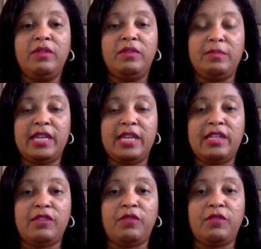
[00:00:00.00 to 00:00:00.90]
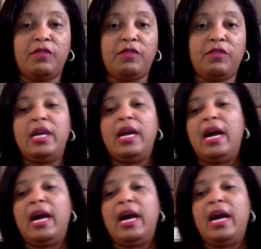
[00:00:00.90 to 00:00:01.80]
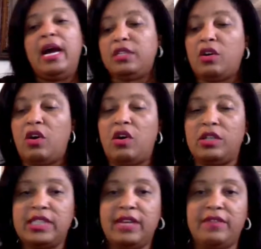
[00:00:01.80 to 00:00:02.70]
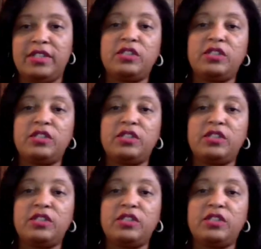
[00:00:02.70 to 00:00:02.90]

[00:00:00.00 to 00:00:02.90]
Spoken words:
from that day forward, I traded in all 7.